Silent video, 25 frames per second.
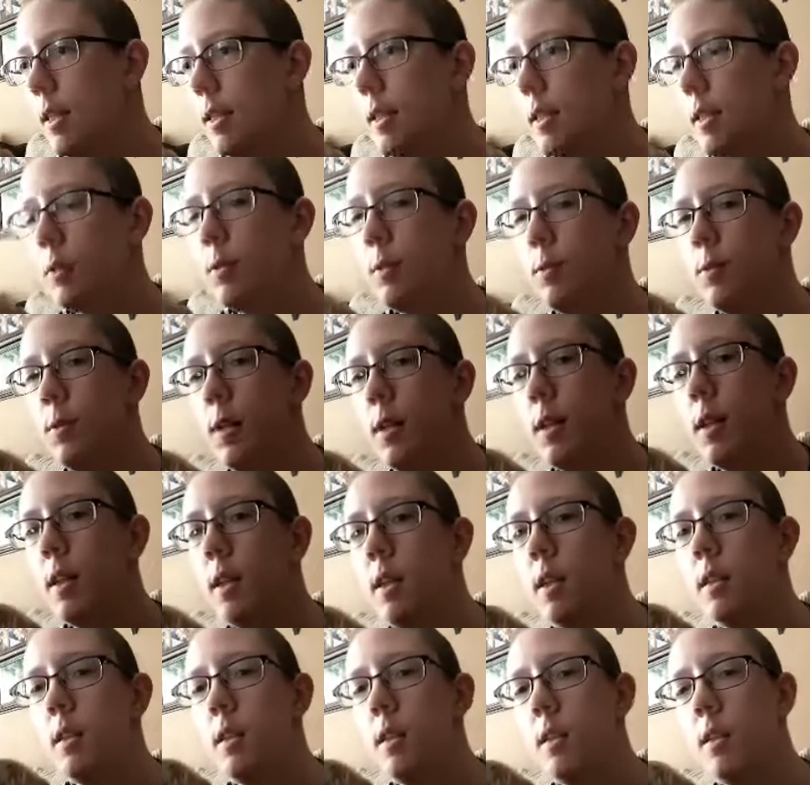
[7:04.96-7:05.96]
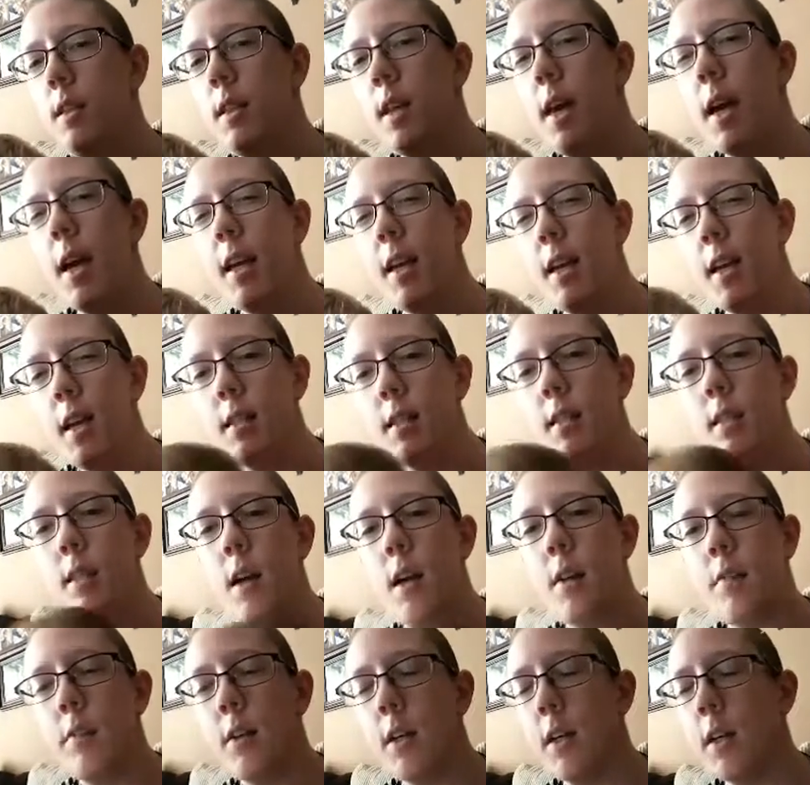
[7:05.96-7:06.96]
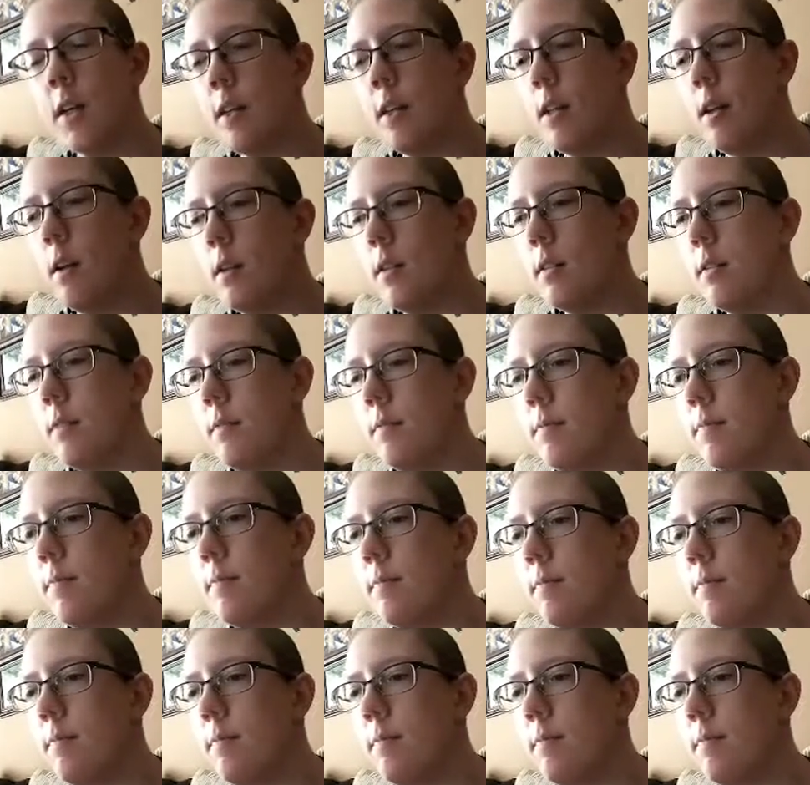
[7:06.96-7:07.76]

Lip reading: So, I guess not very long.